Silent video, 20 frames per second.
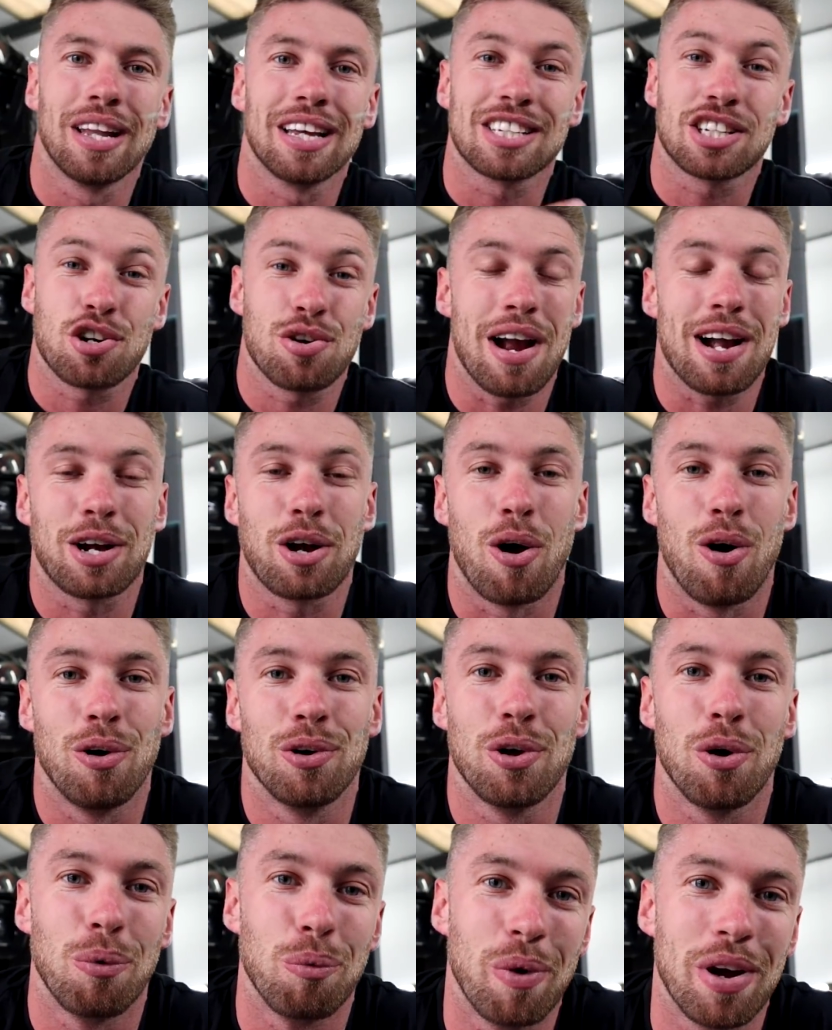let's crack
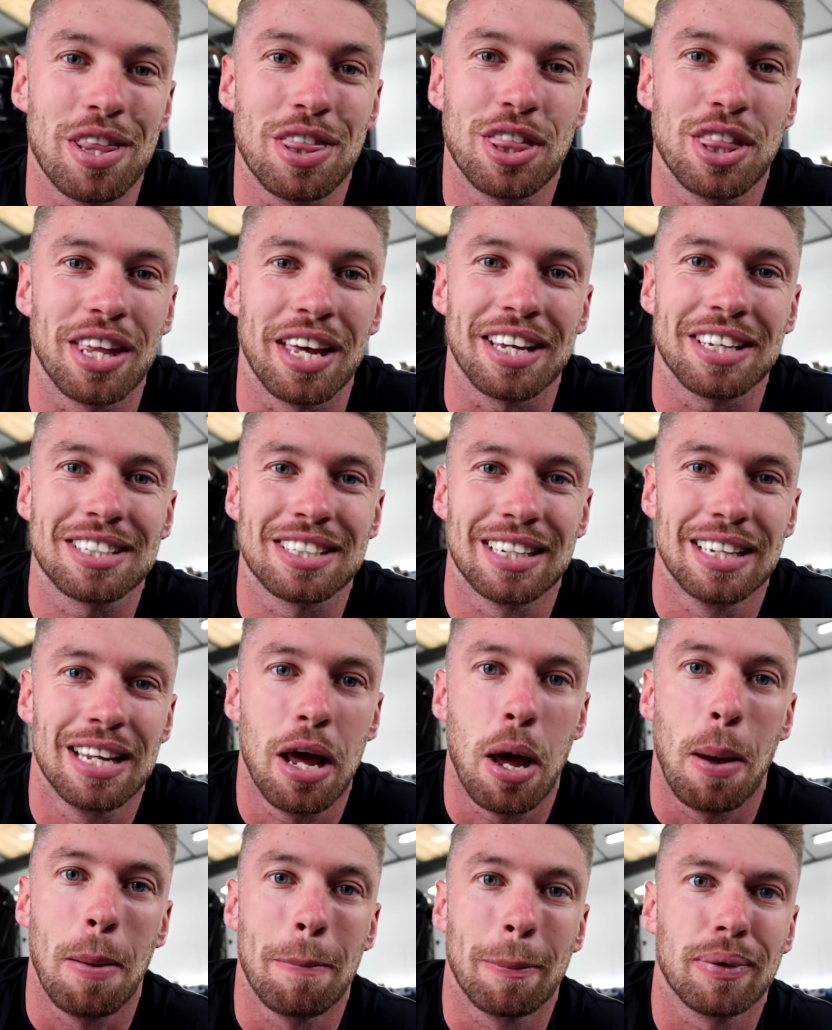on with this.
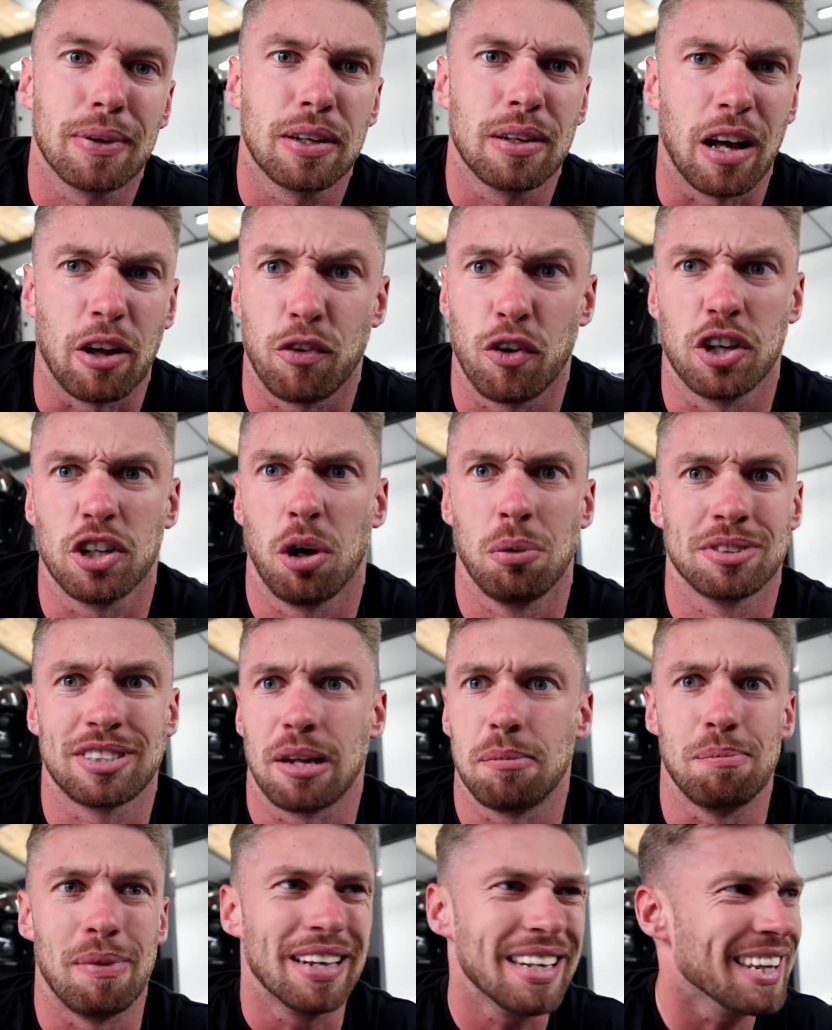I thought it almost
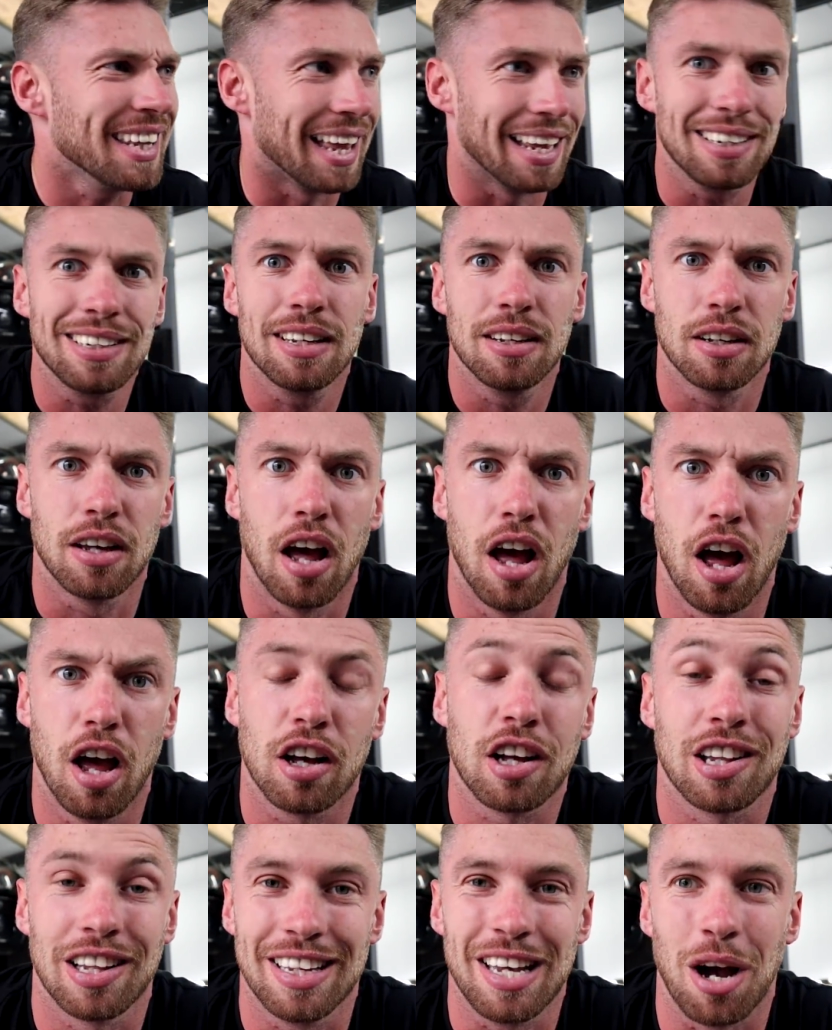said mini then.
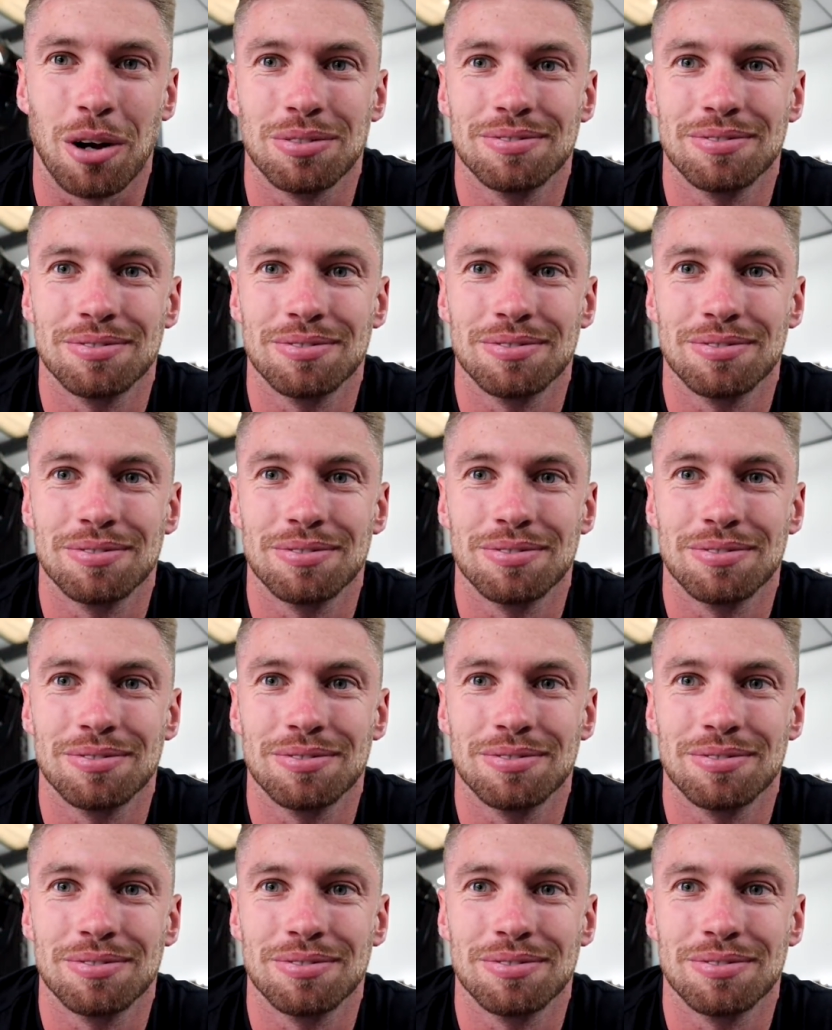Clio.